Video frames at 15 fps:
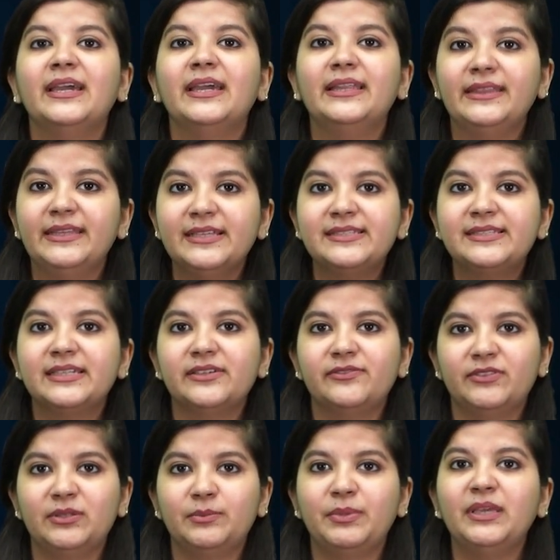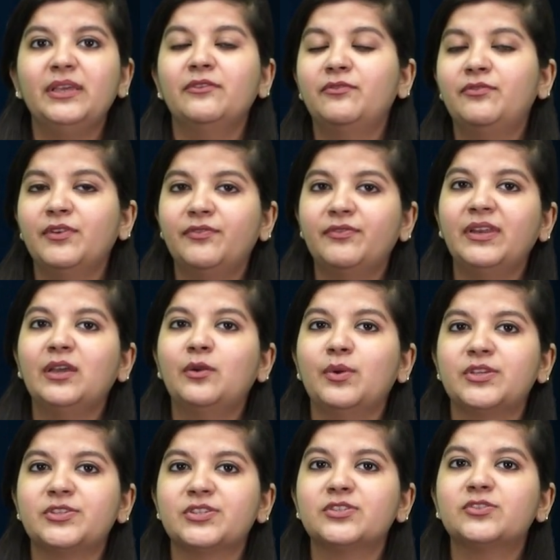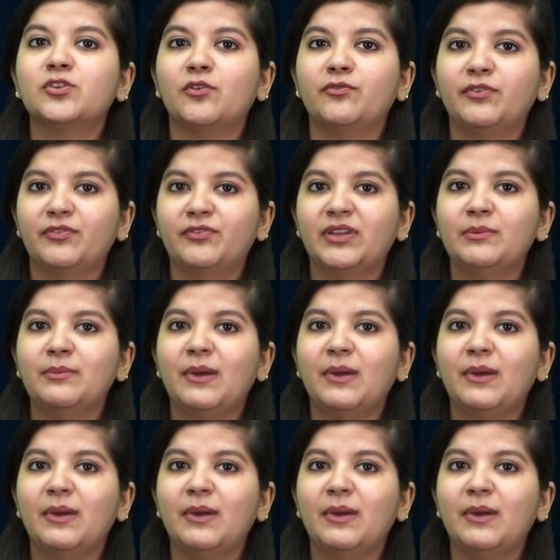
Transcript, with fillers: In this, there will be 50 questions of 50